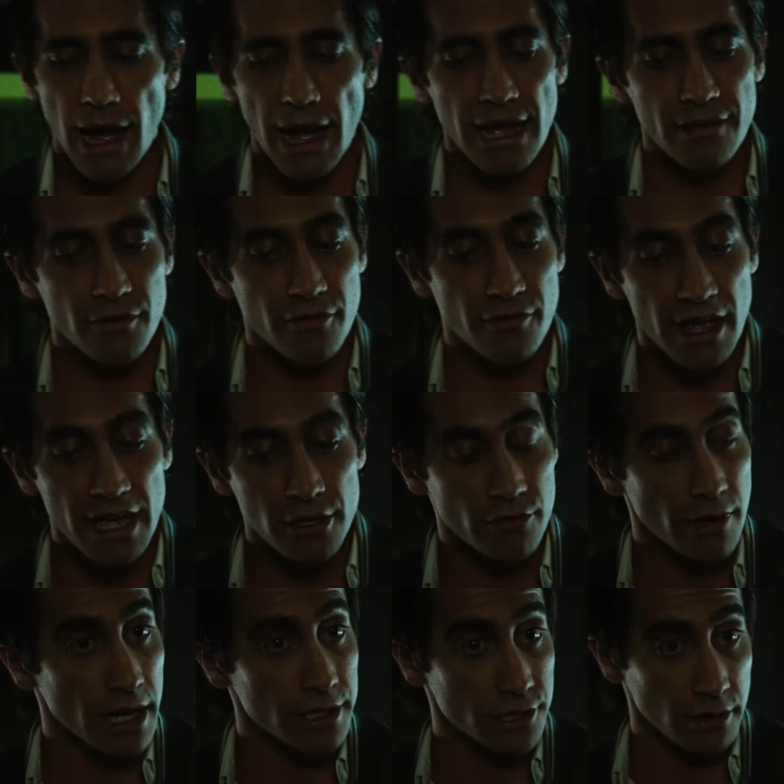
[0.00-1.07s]
I have the van
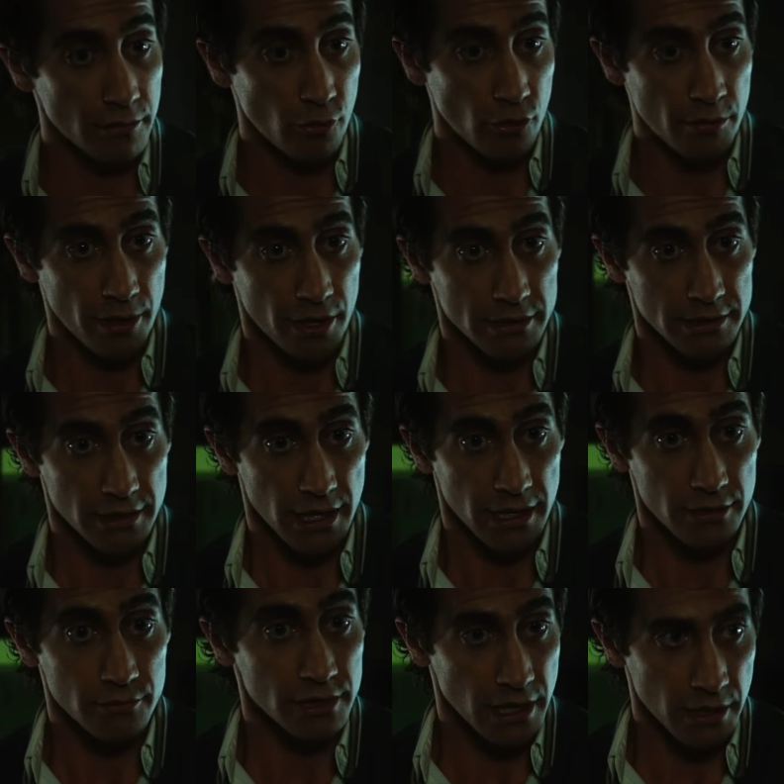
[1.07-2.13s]
crash on Moorpark
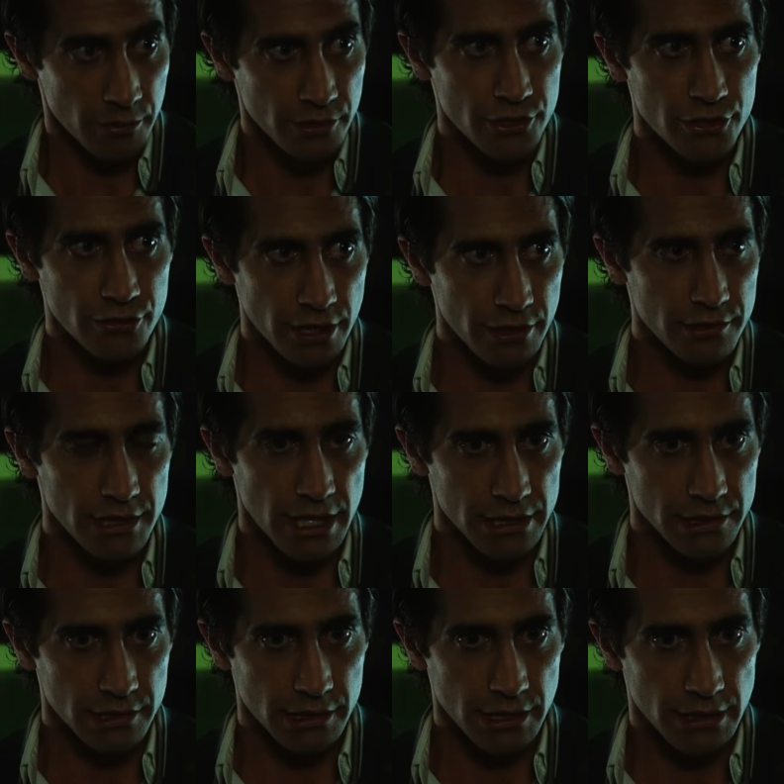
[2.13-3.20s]
tonight. It was a couple of stringers,
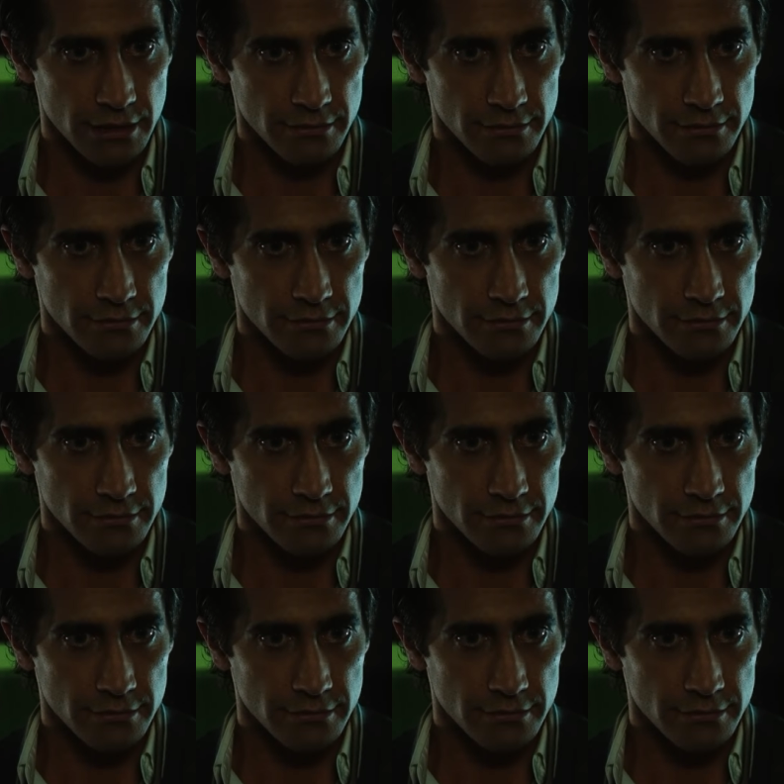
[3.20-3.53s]
actually.